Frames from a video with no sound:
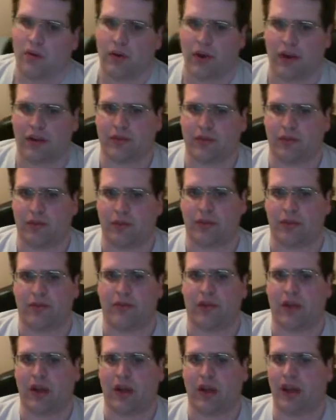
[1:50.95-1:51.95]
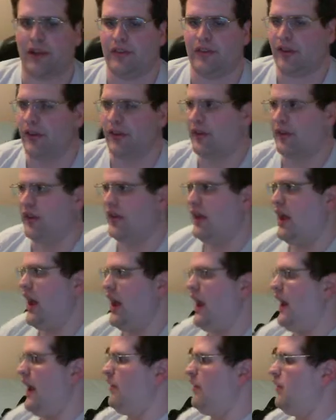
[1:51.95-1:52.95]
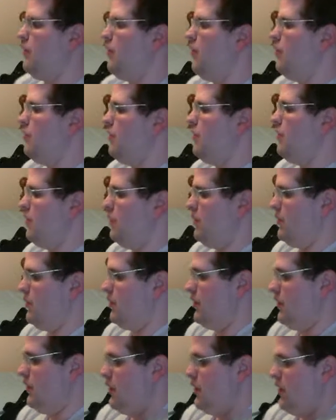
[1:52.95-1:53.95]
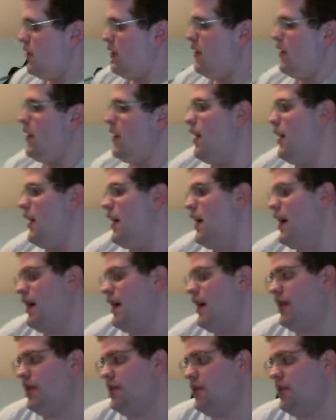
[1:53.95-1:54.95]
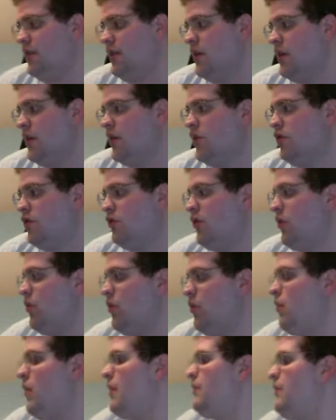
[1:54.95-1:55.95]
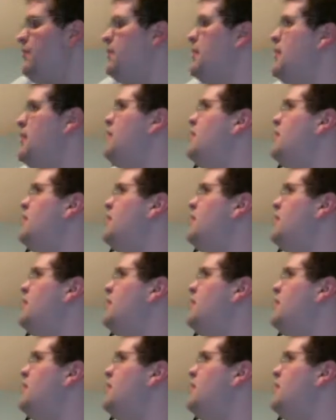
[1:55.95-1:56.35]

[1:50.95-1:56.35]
Her ex-boyfriend, Isaac, is an asshole to her. And so what me